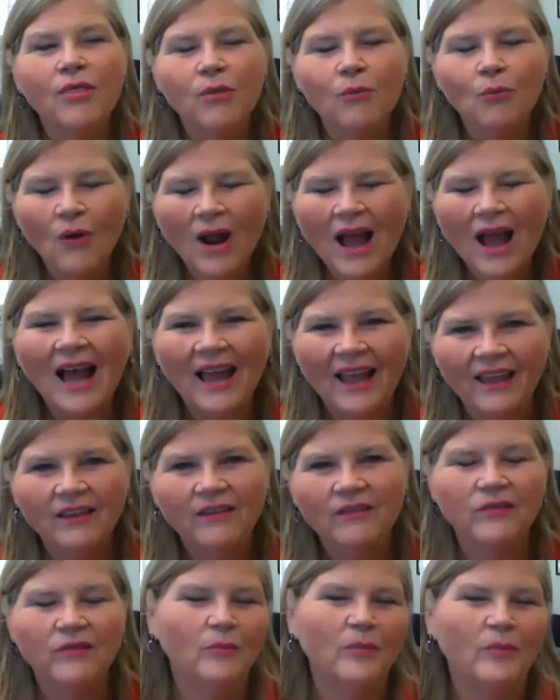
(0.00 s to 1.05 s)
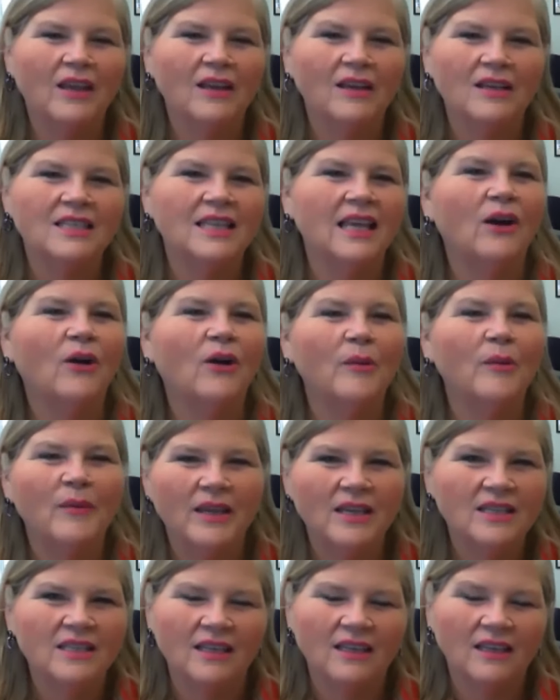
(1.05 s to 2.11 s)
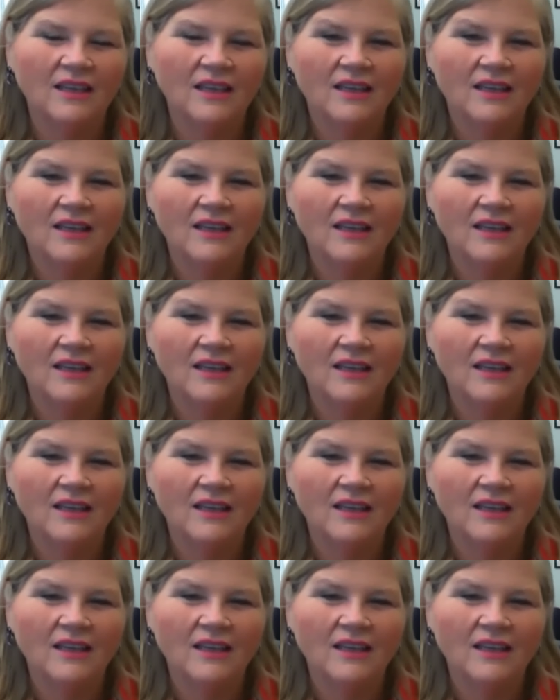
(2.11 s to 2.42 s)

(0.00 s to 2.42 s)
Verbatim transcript: thrive because they are amazing.